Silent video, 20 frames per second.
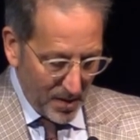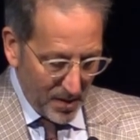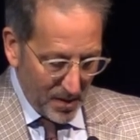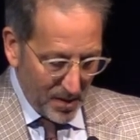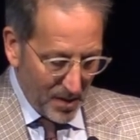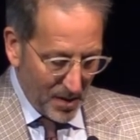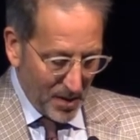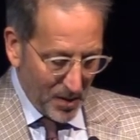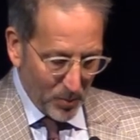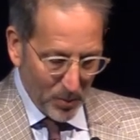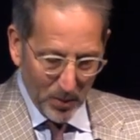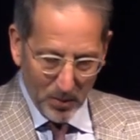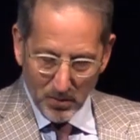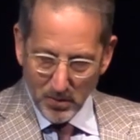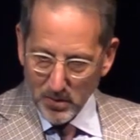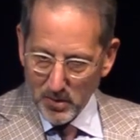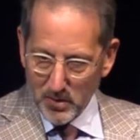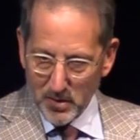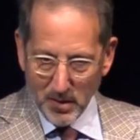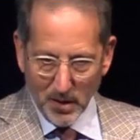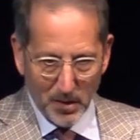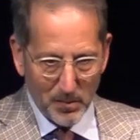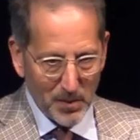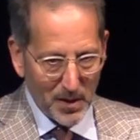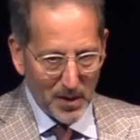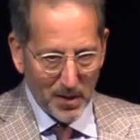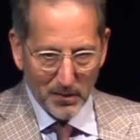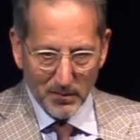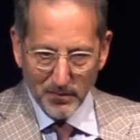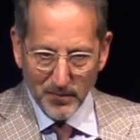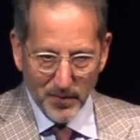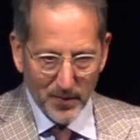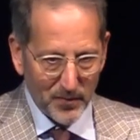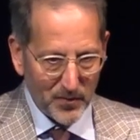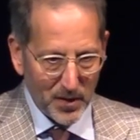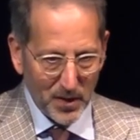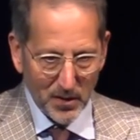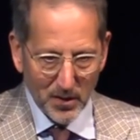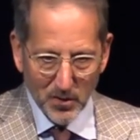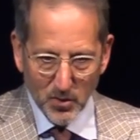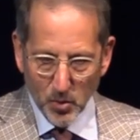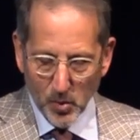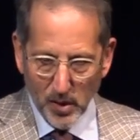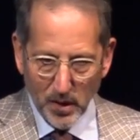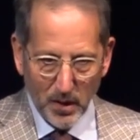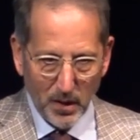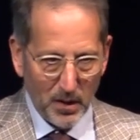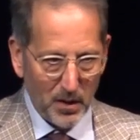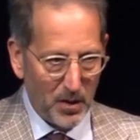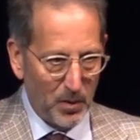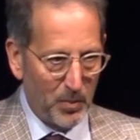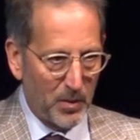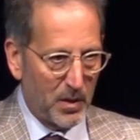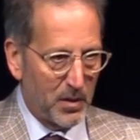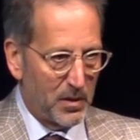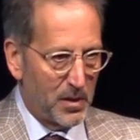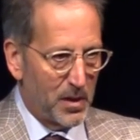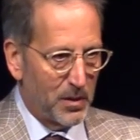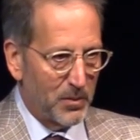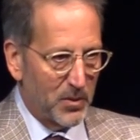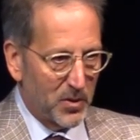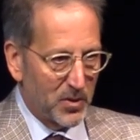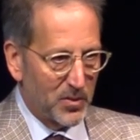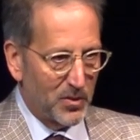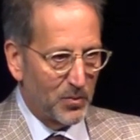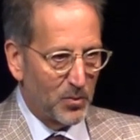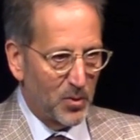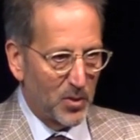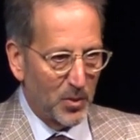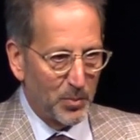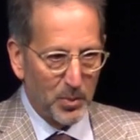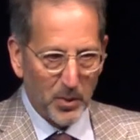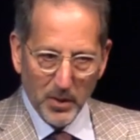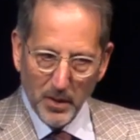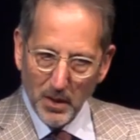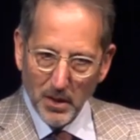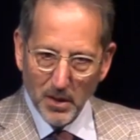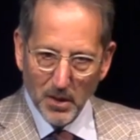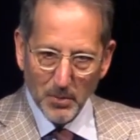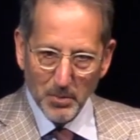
uh, we were losing about 15 to 20 cubic kilometers of water per year,